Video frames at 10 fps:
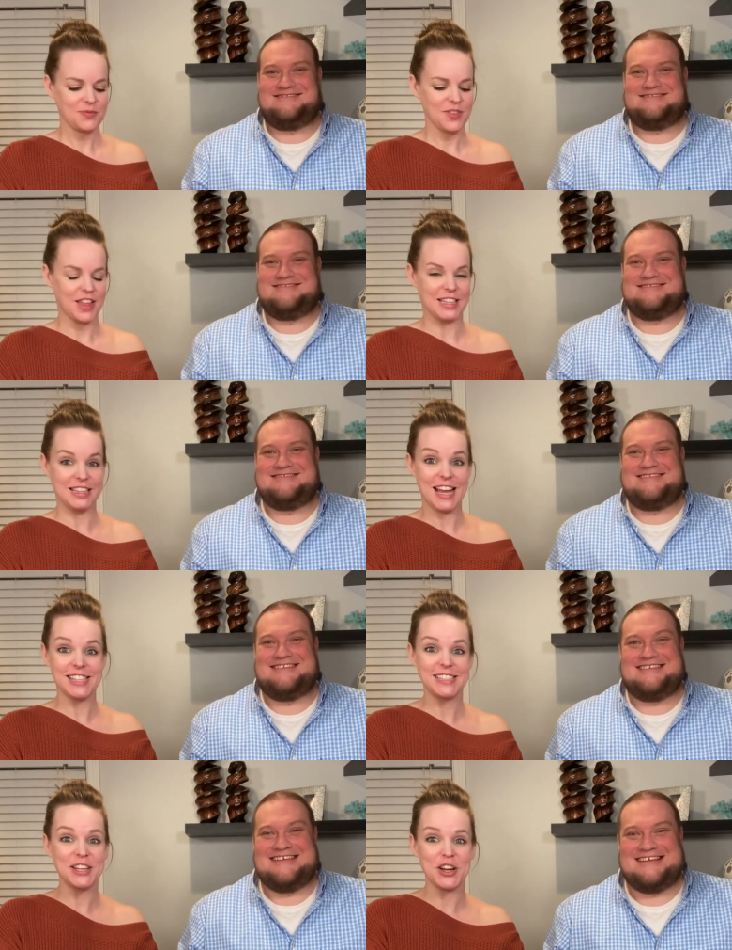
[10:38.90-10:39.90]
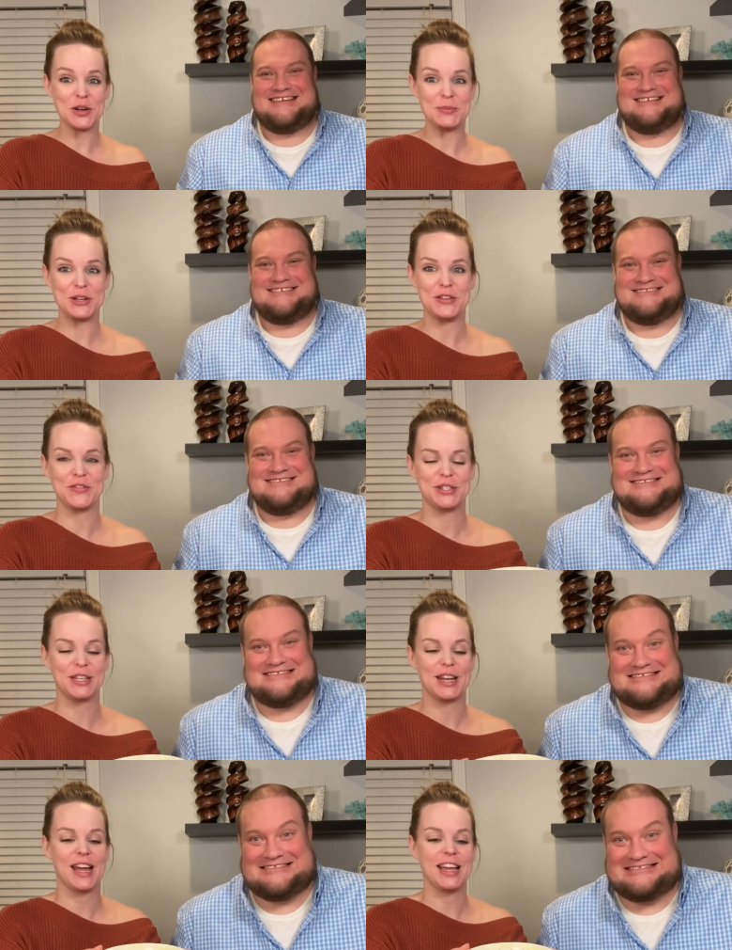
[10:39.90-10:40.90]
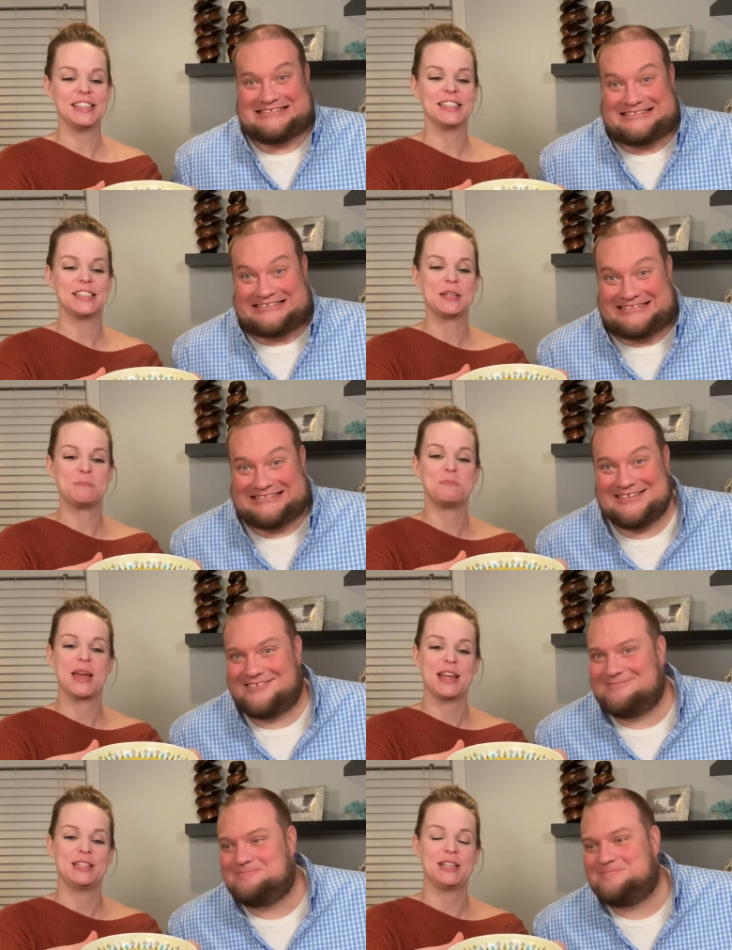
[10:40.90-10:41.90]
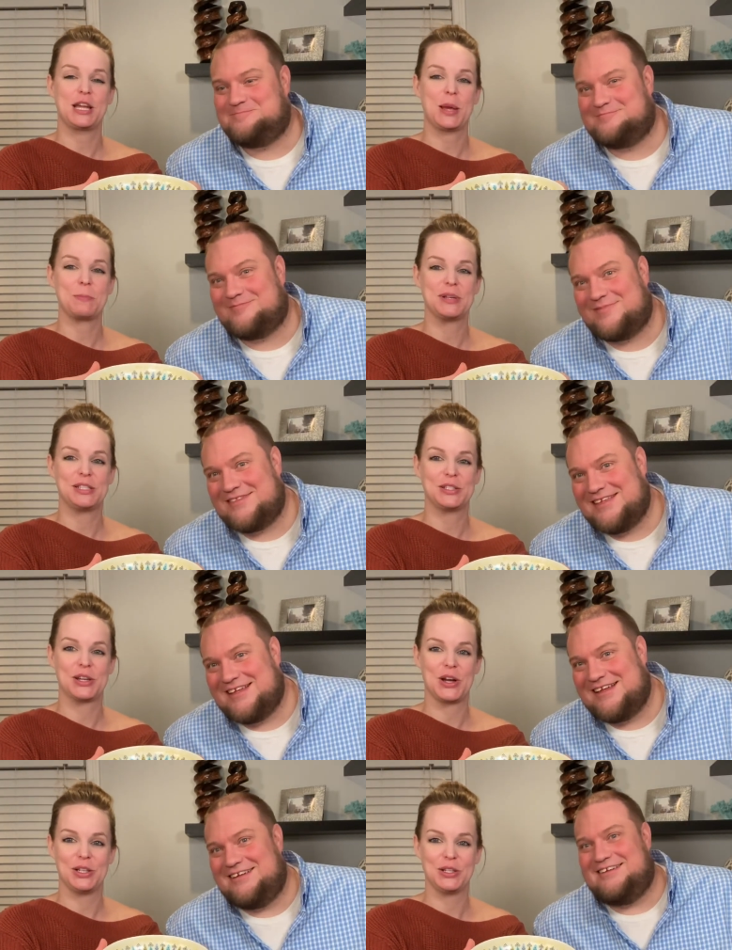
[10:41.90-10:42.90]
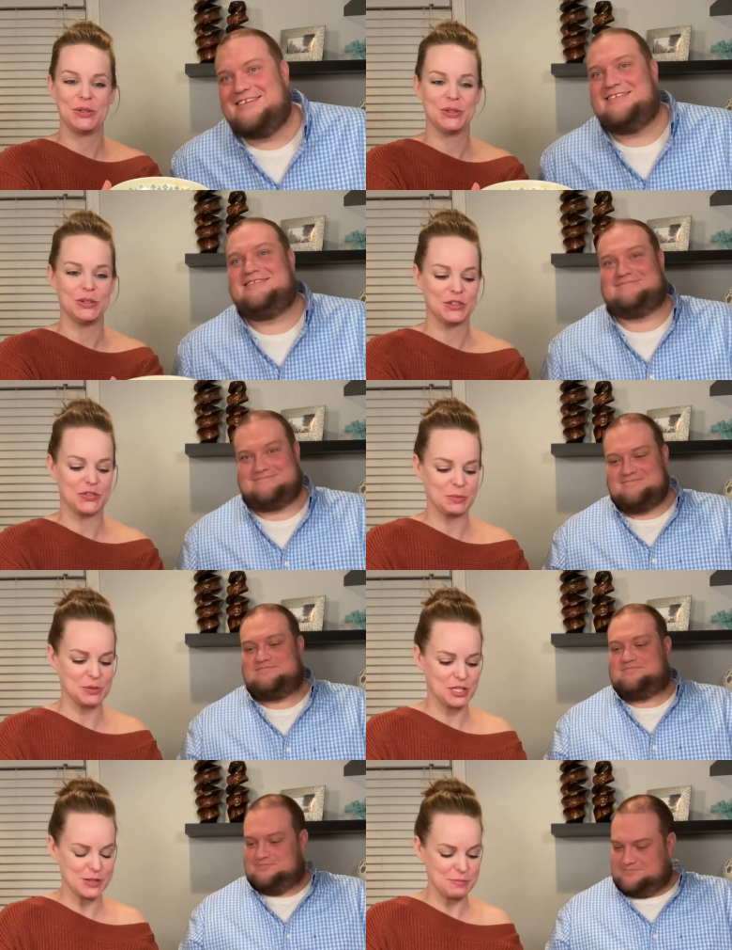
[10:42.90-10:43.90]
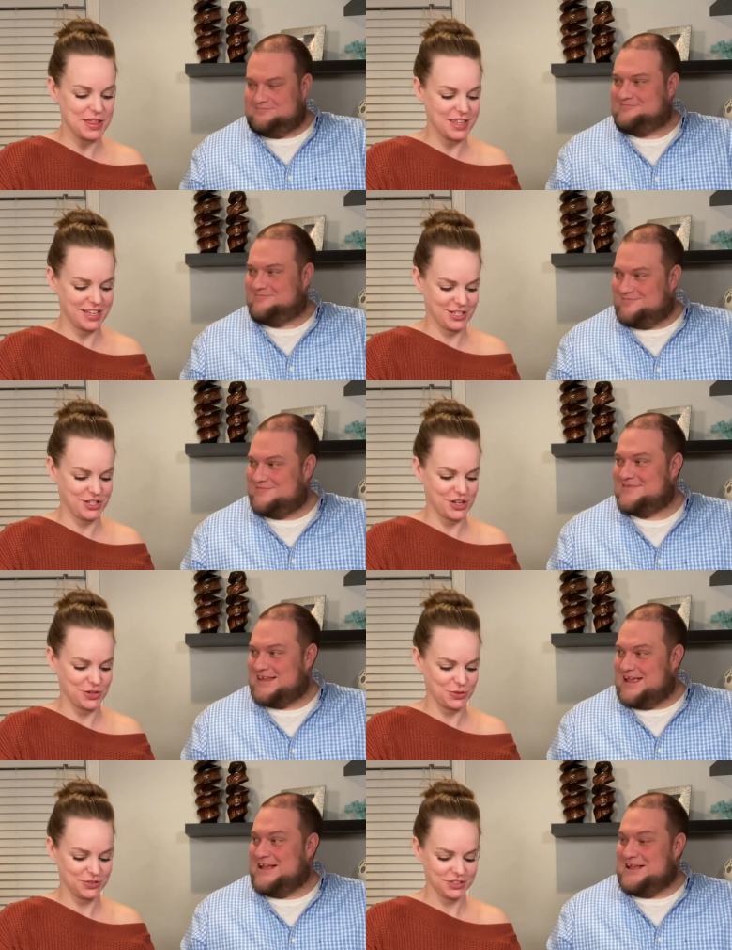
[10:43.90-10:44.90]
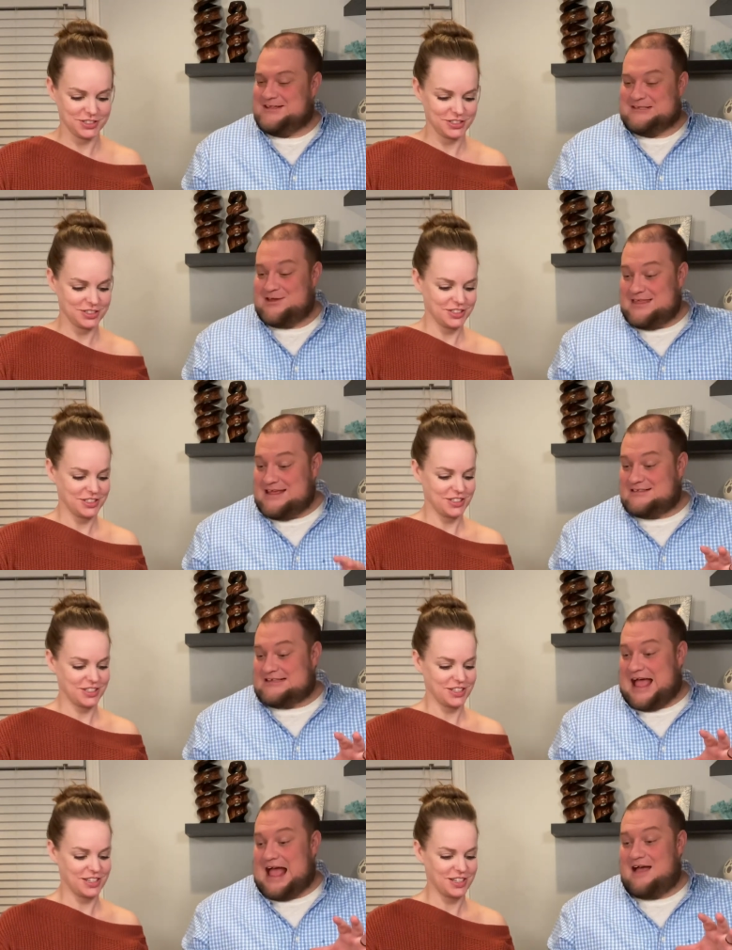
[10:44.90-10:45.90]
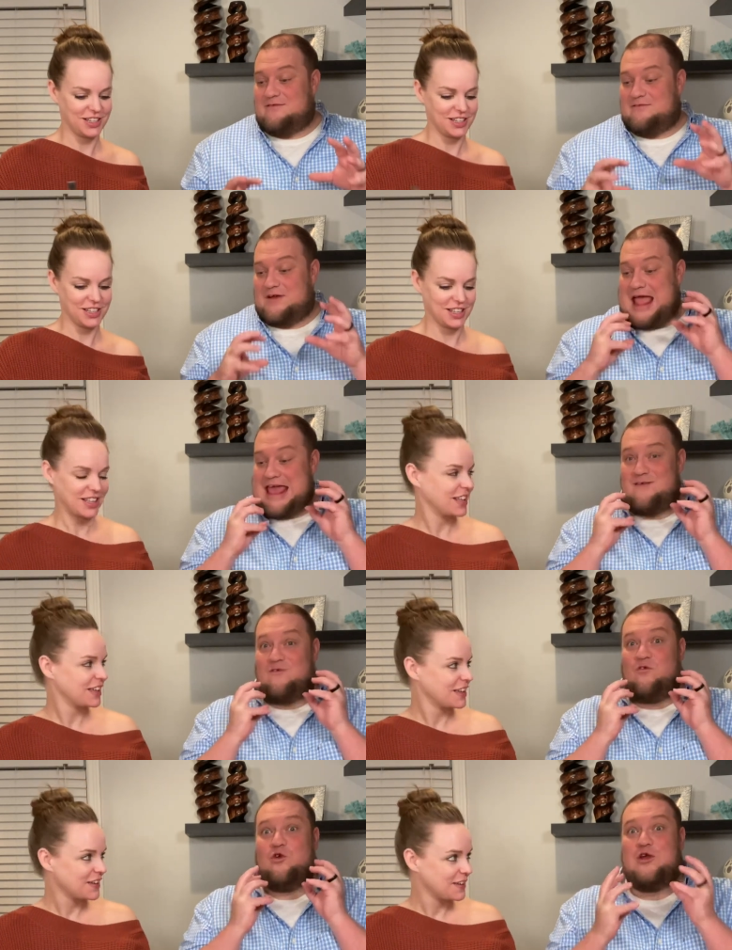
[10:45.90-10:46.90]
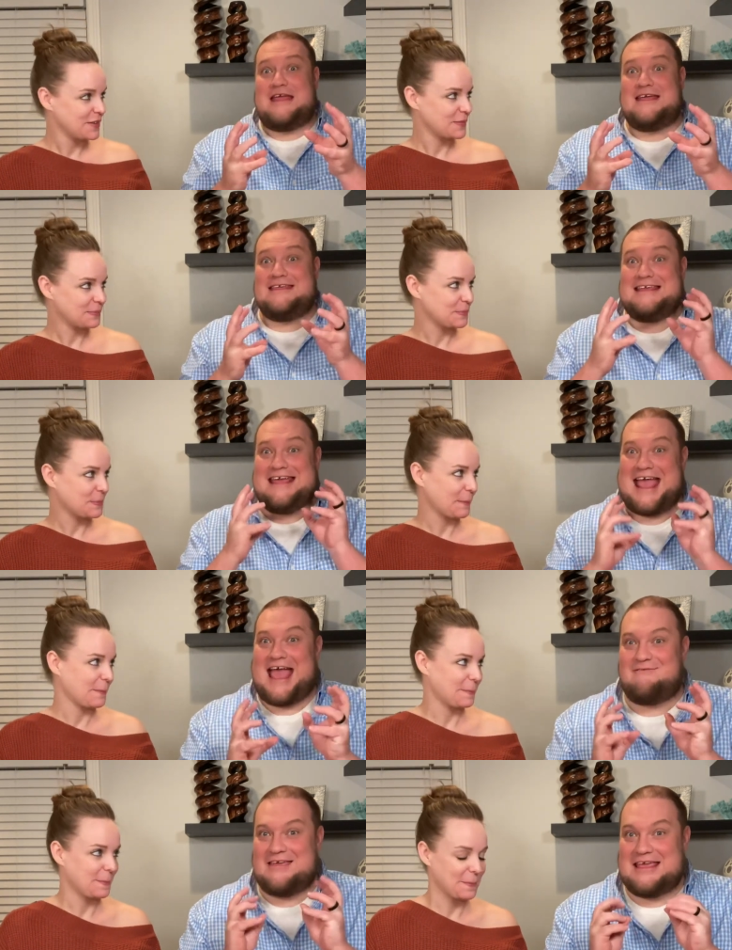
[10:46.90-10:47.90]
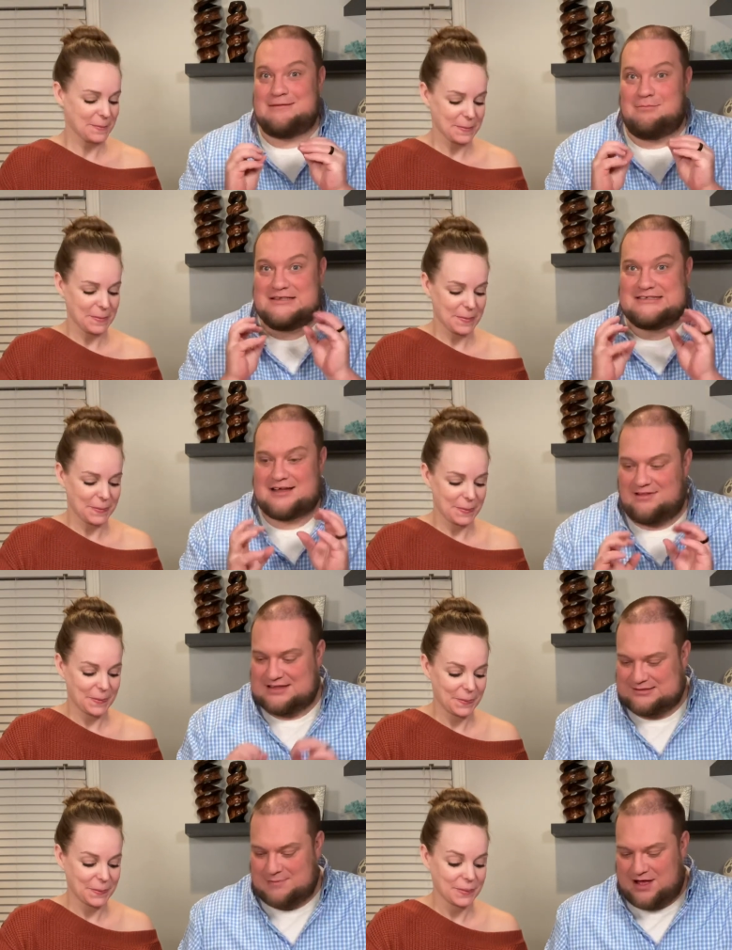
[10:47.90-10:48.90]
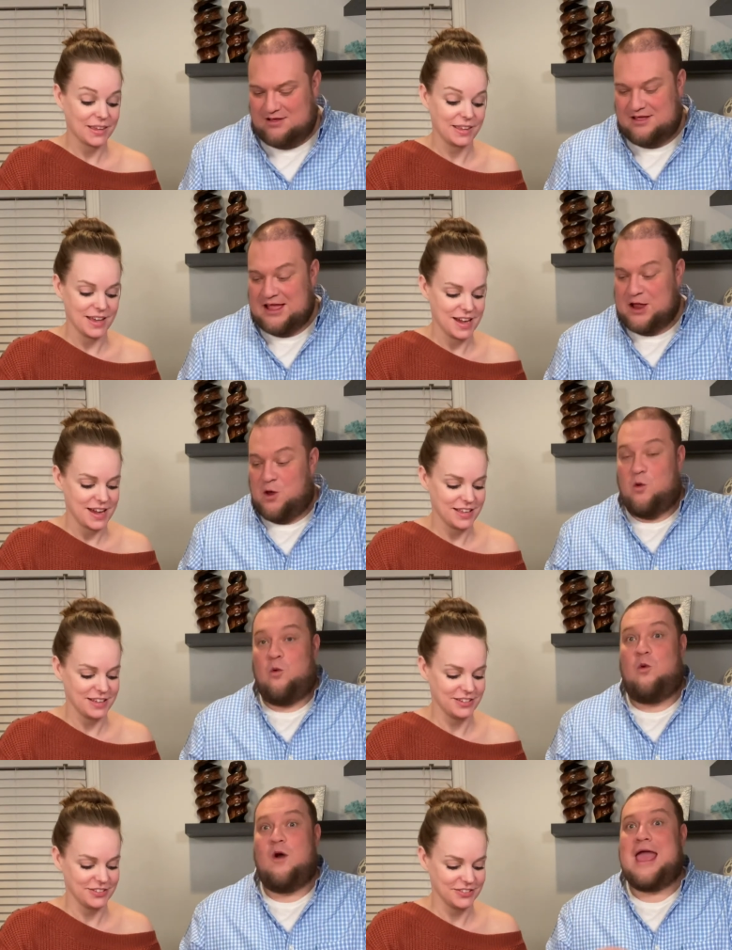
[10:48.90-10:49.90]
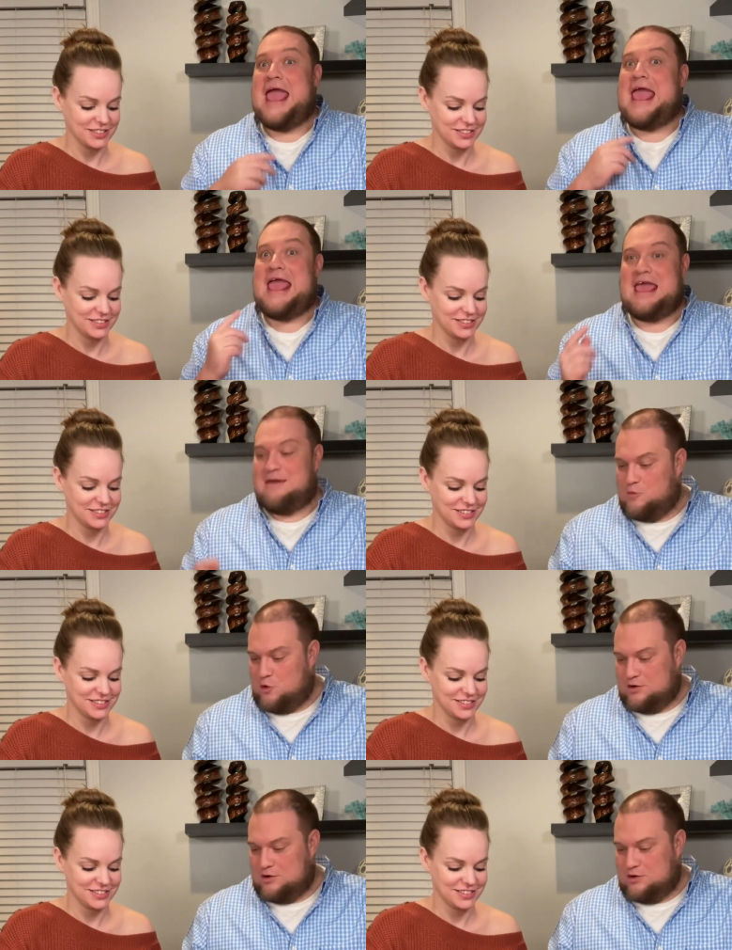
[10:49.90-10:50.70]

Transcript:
Speaker 1: The last thing on our menu for tonight is this amazing masala noodles from Smith and Jones.
Speaker 2: So these have a really heavy masala smell. Yeah, they do. Way more